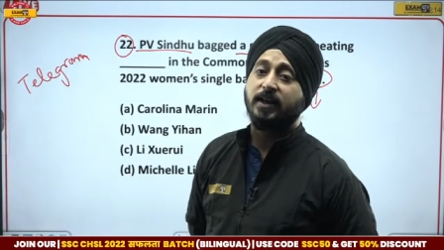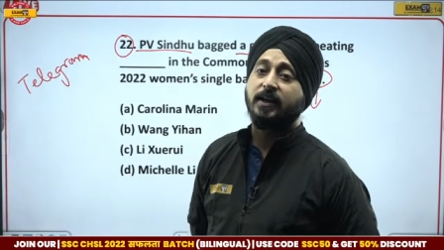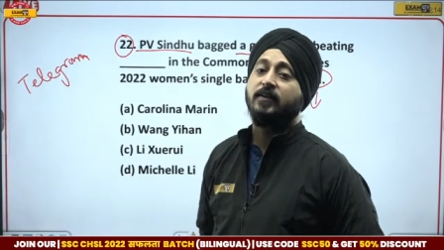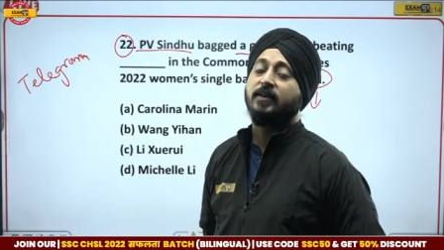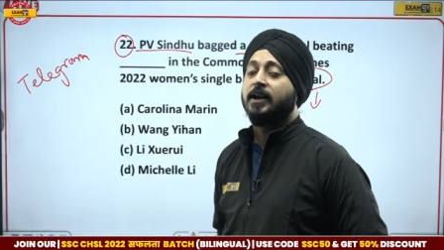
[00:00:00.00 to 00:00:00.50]

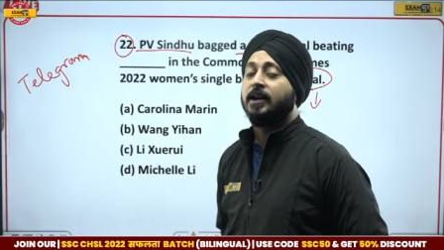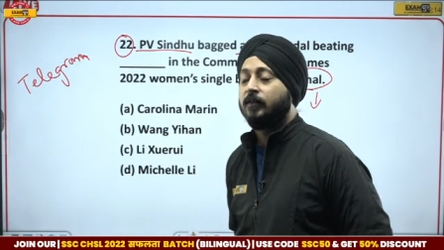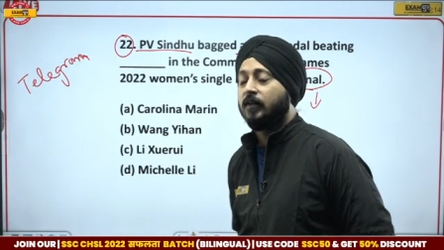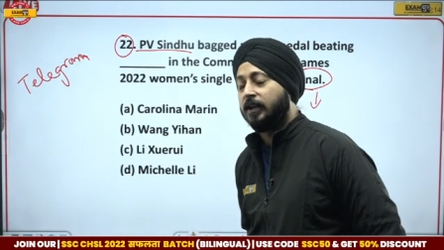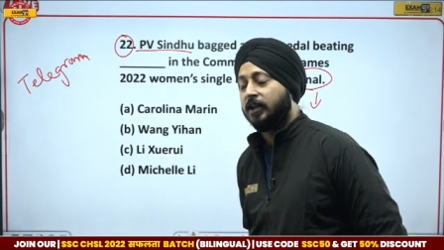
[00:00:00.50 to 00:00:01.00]
in, in
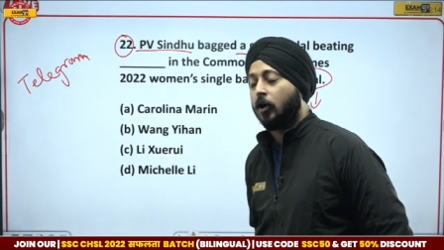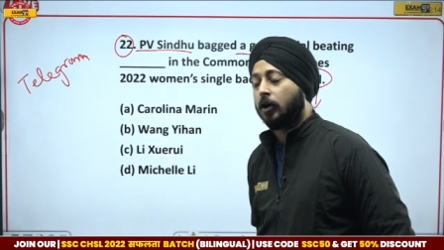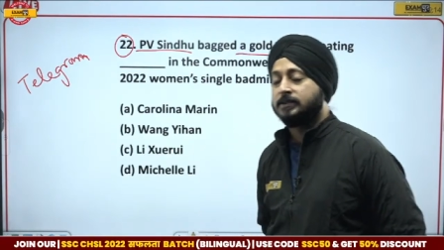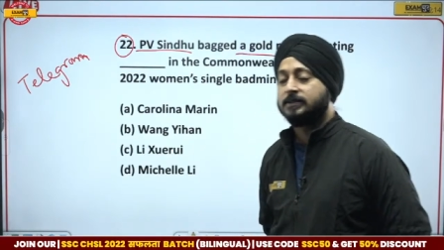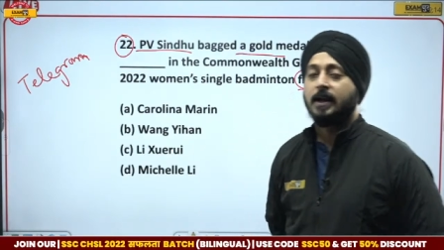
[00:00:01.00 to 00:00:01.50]
15
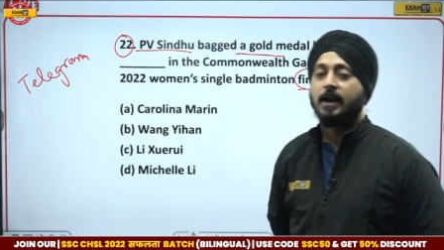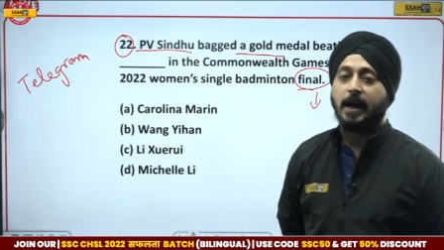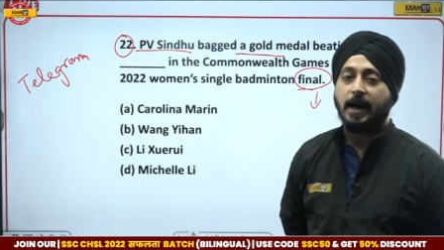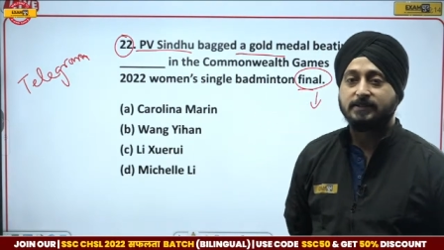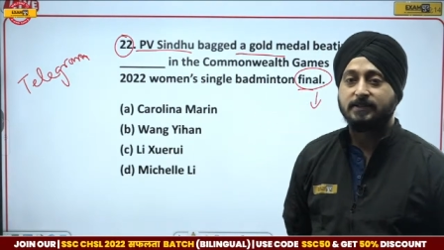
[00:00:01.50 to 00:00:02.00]
August
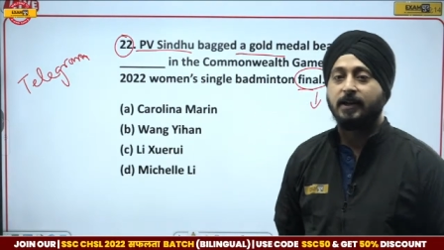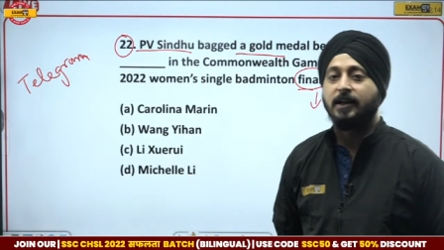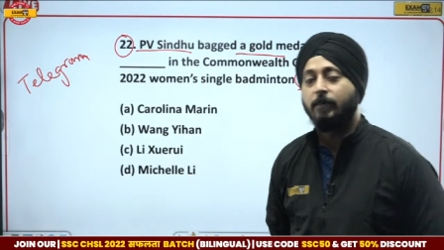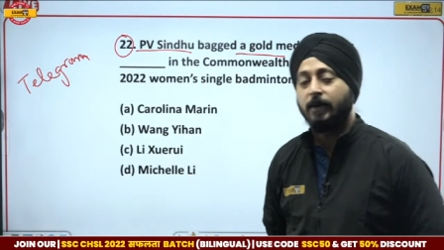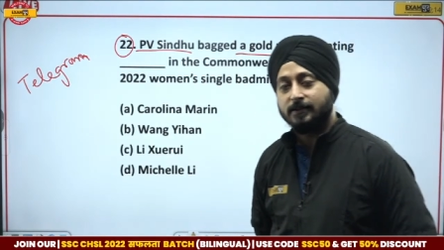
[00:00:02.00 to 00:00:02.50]
as their
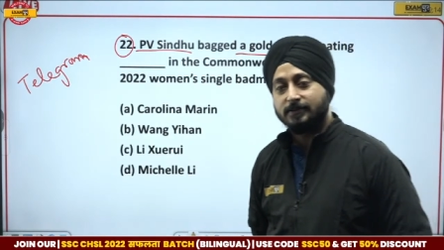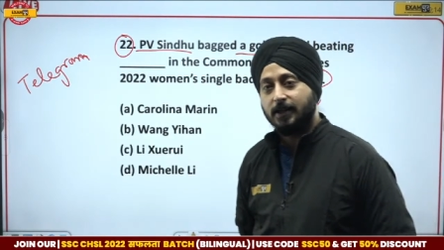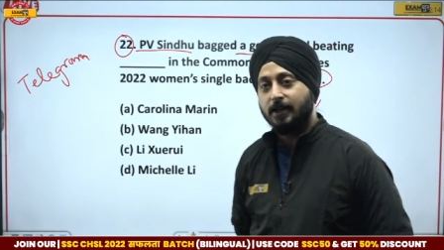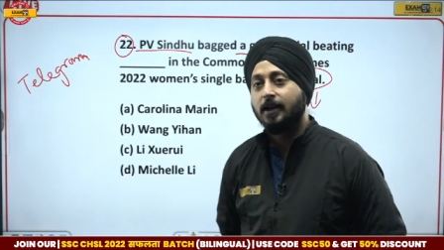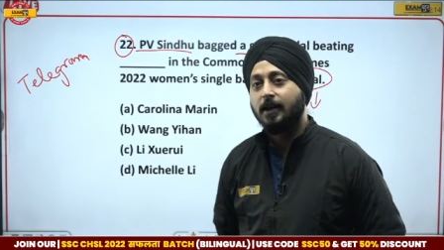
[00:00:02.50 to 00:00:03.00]
Independence
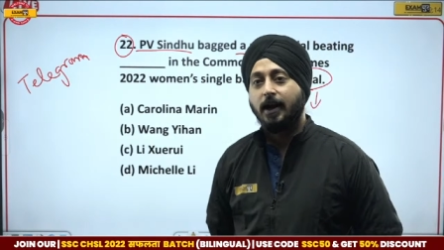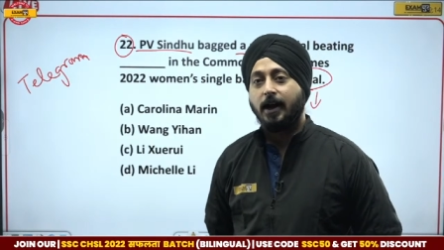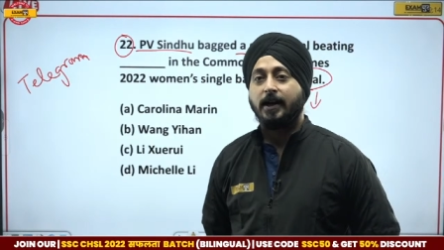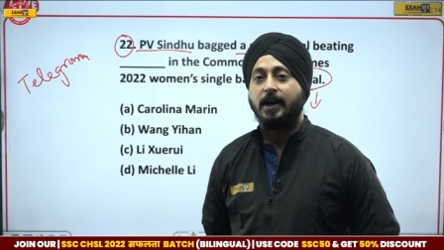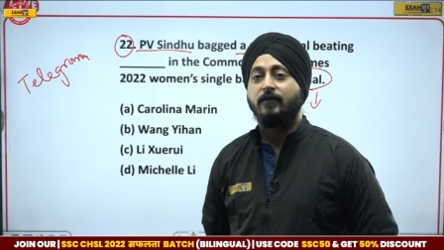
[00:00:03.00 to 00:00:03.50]
Day,
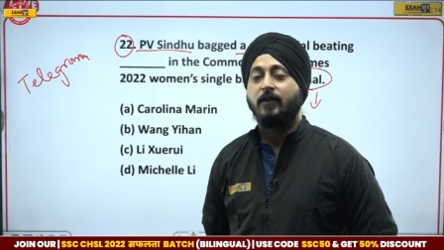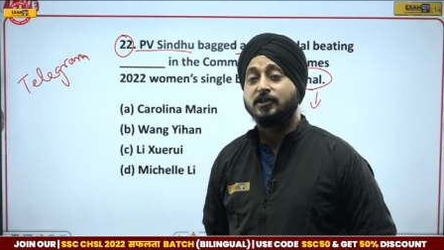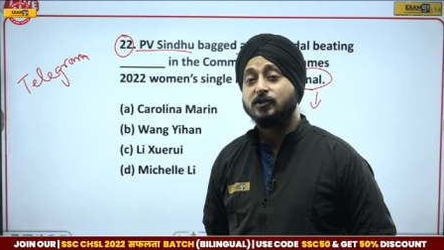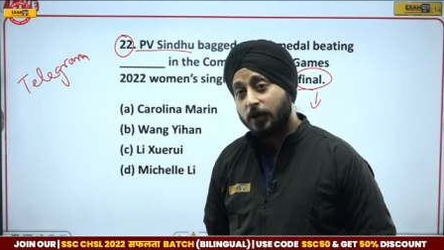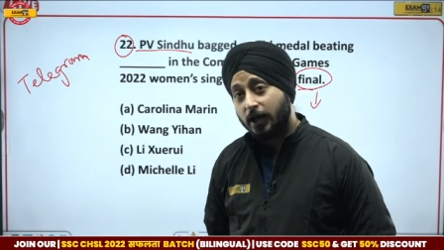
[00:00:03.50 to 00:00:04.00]
and I've
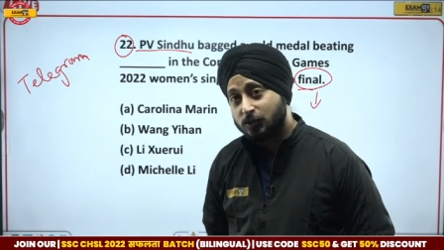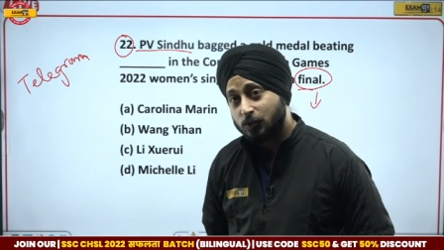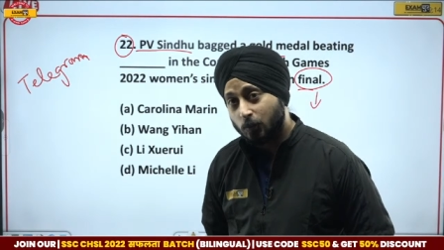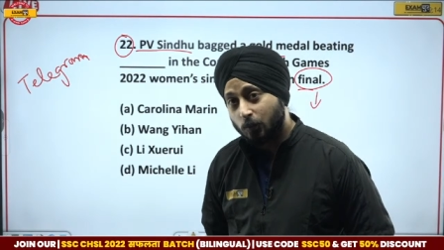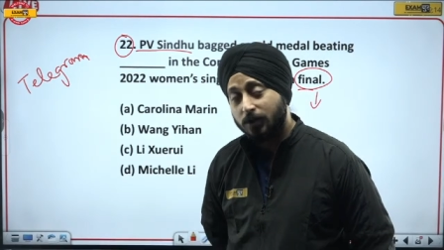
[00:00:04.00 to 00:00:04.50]
asked you guys
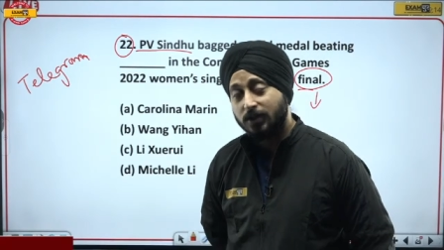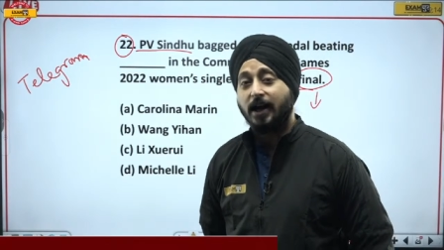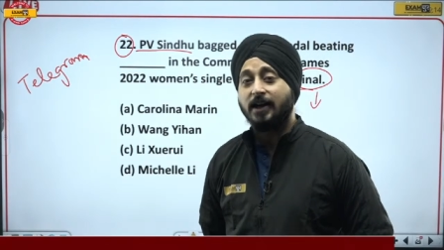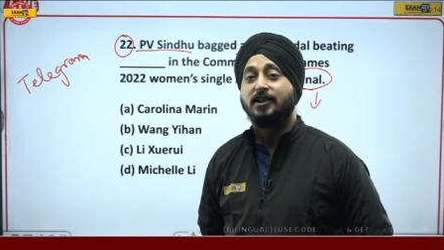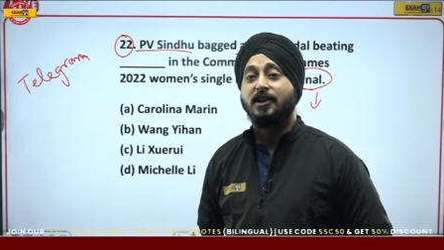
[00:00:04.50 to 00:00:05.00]
to put the
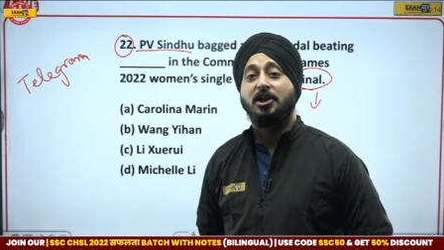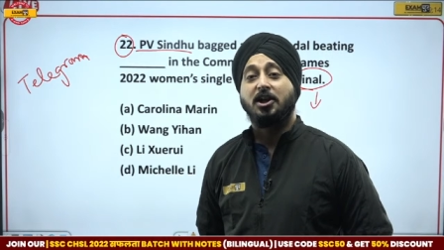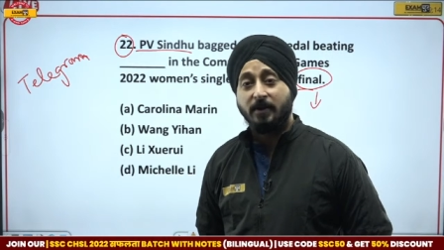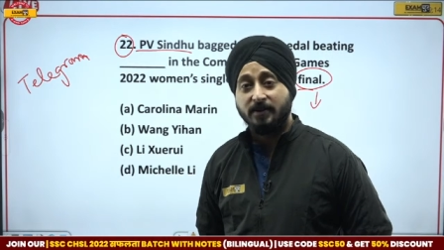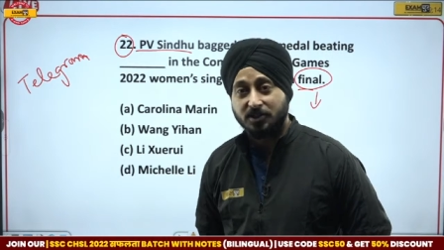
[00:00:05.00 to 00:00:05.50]
answer in the
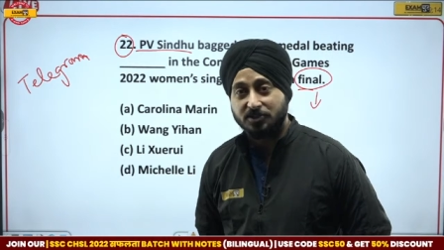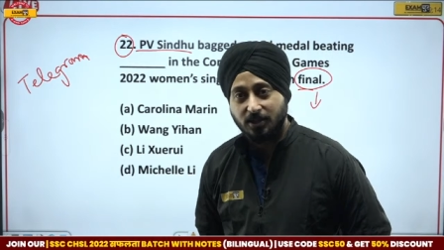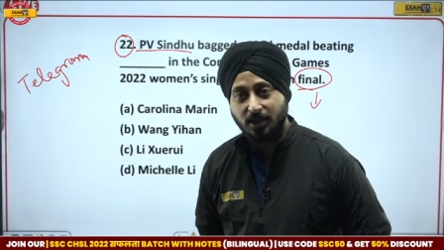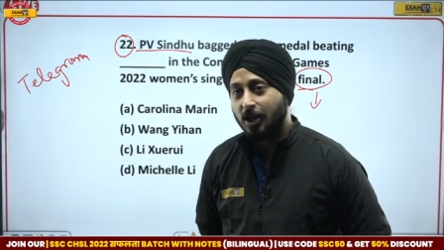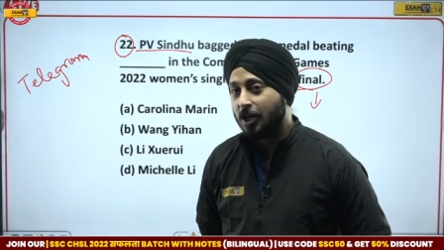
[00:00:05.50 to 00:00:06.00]
comment
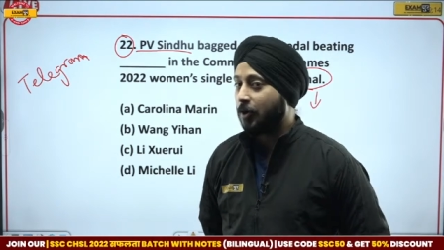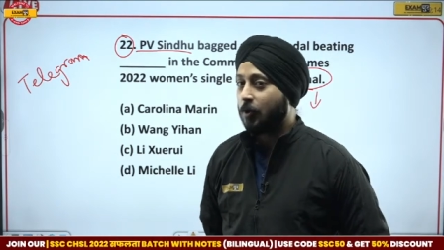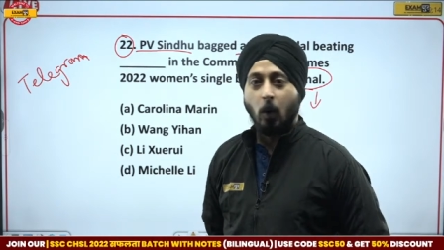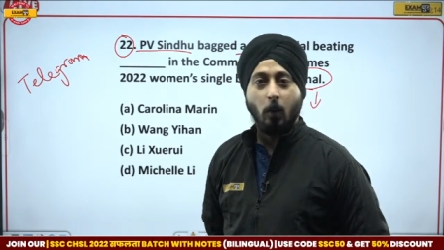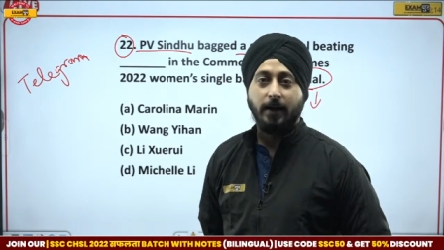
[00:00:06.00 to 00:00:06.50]
section.
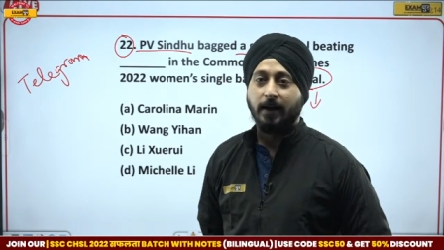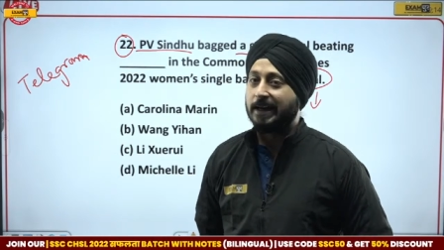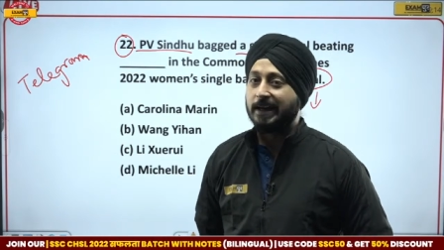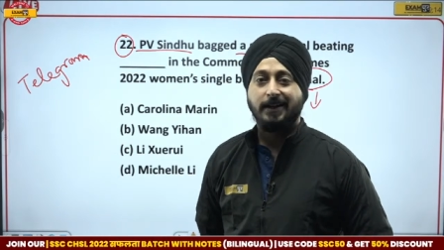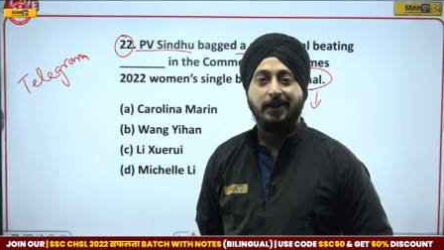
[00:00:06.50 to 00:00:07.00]
Nobody
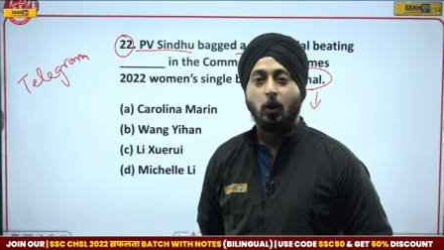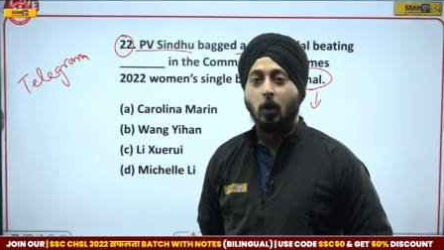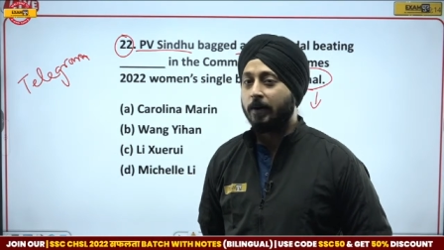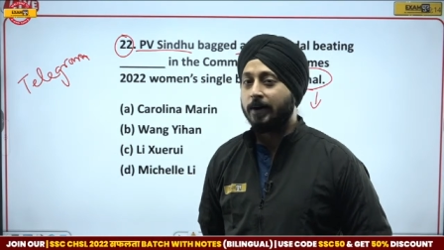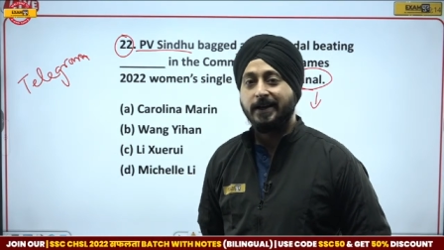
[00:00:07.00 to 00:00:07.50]
did,
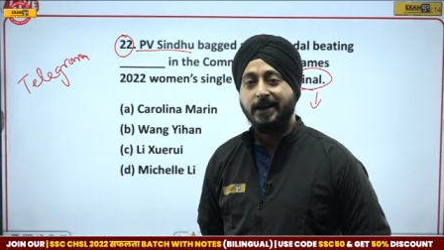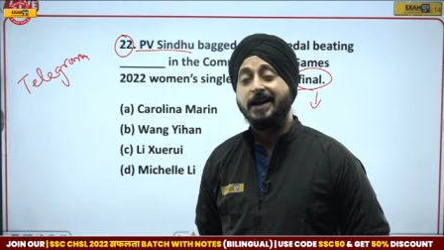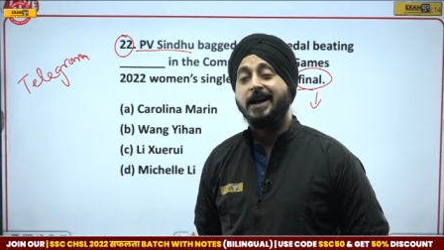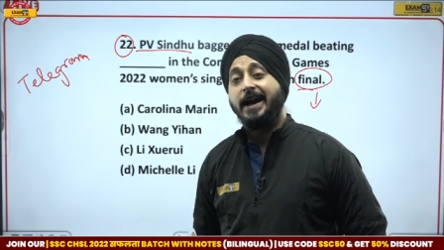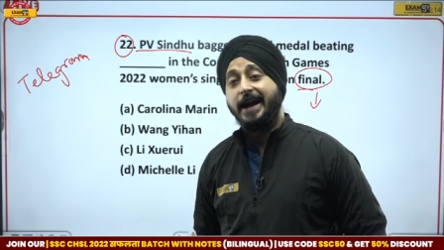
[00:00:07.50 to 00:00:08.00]
nobody did,
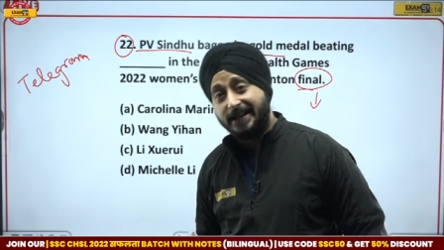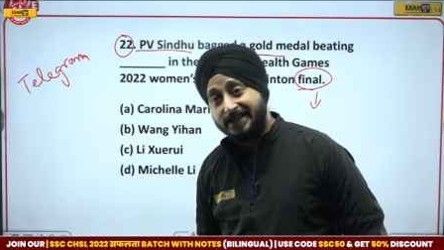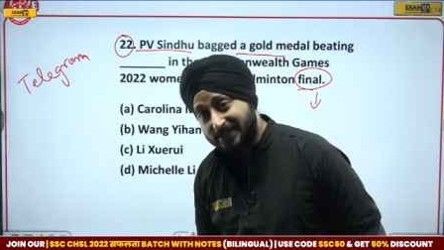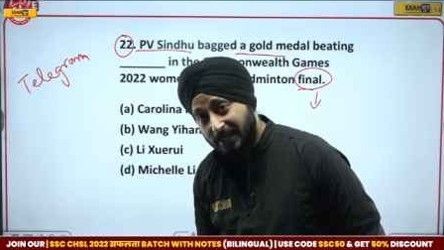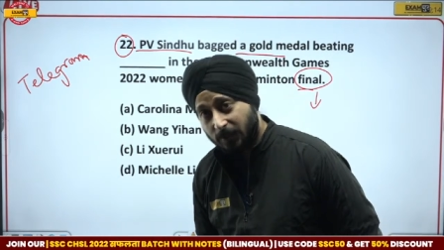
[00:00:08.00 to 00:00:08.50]

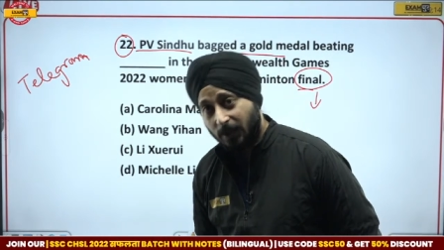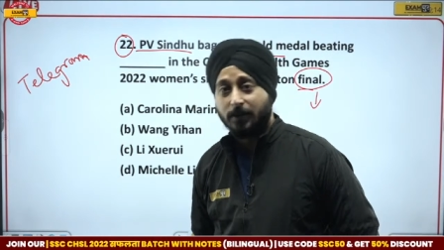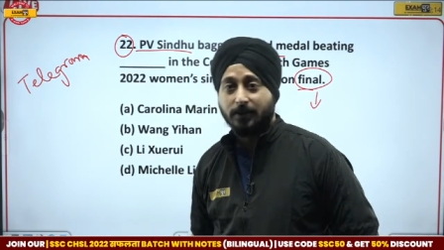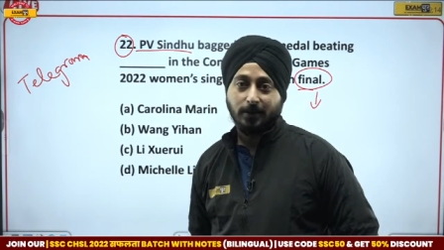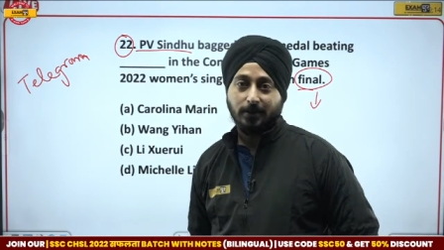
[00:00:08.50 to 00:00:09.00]
except
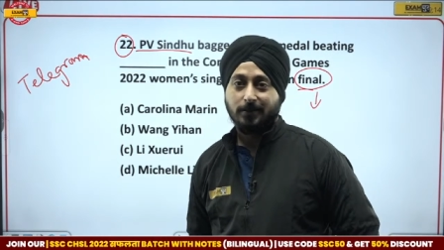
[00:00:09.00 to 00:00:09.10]
Amrita.